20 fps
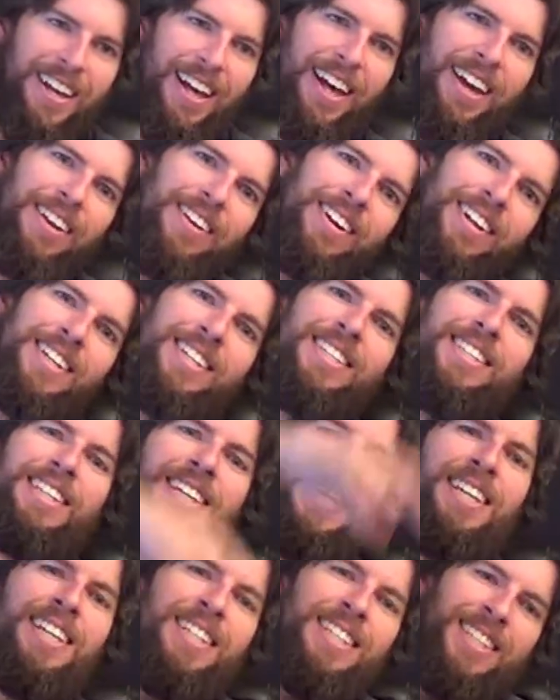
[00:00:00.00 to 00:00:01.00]
and you can
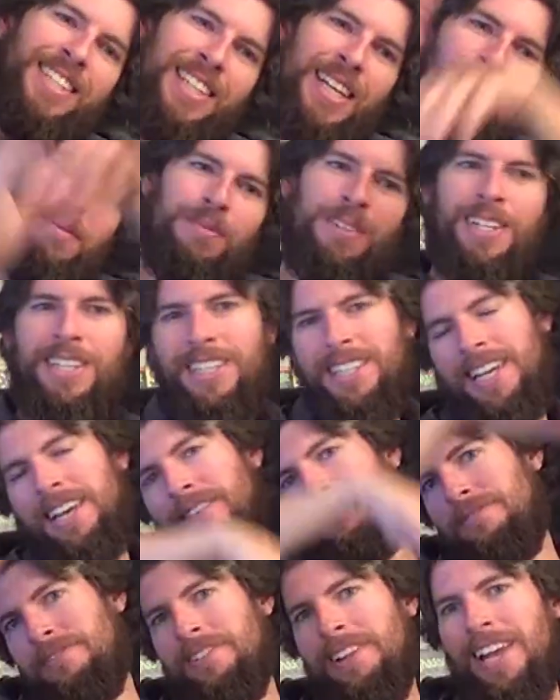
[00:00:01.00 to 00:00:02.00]
see his limbs just
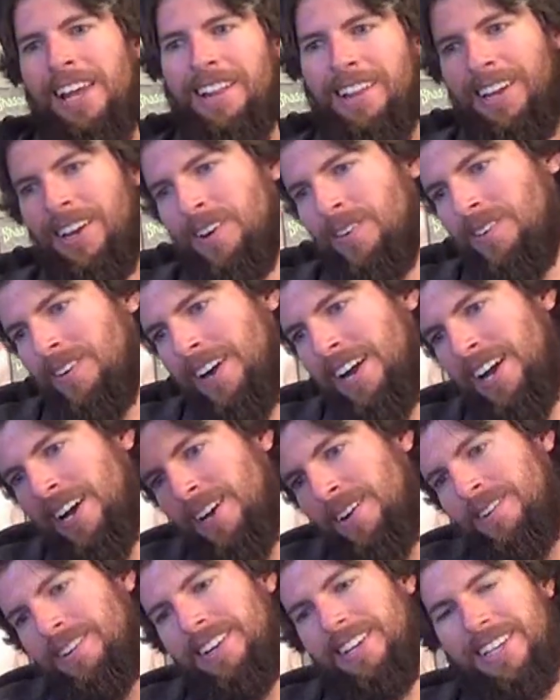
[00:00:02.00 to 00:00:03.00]
like flailing
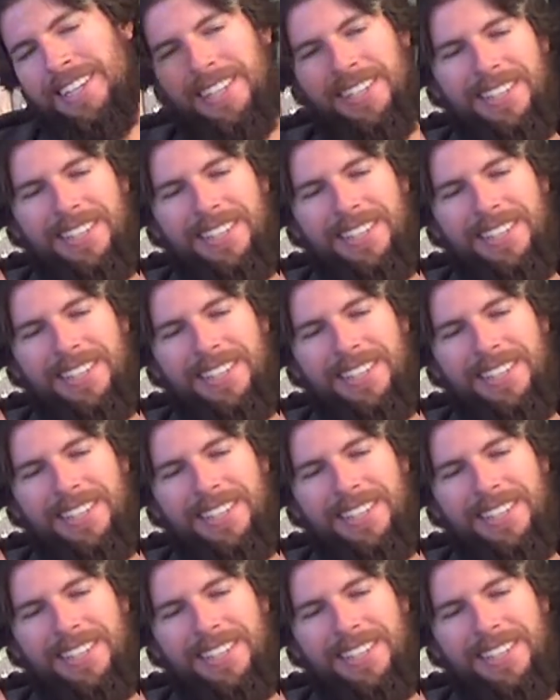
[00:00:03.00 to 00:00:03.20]
around.